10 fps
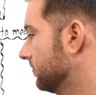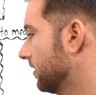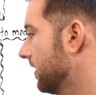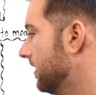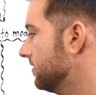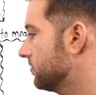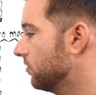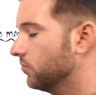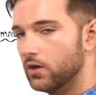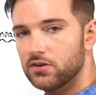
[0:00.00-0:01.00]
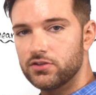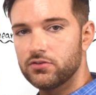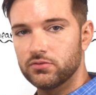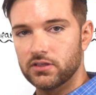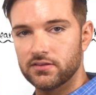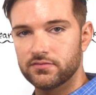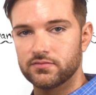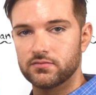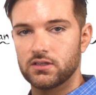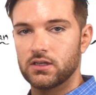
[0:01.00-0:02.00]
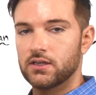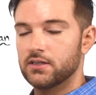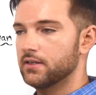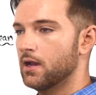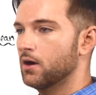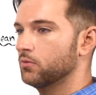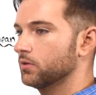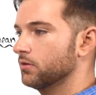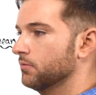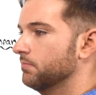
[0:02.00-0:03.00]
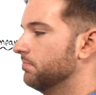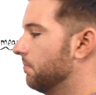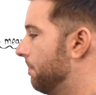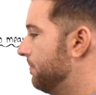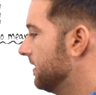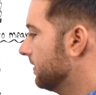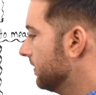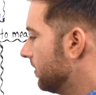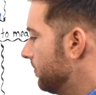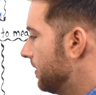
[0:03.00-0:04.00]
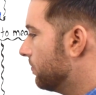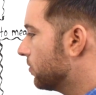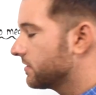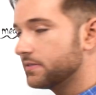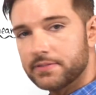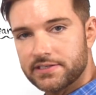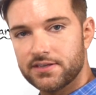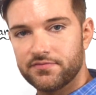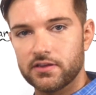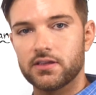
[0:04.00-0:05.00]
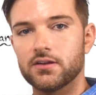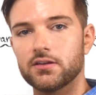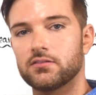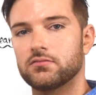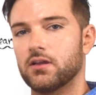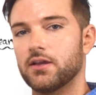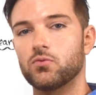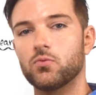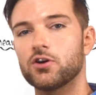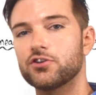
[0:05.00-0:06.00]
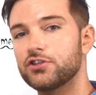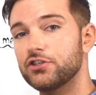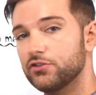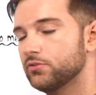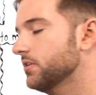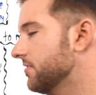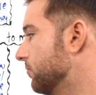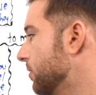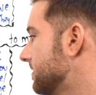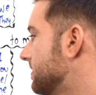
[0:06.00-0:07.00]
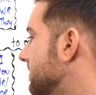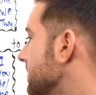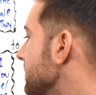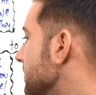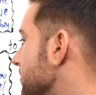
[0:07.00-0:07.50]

Okay, so where do you live? Now we're being a little bit more specific here. Like, where do you live? What city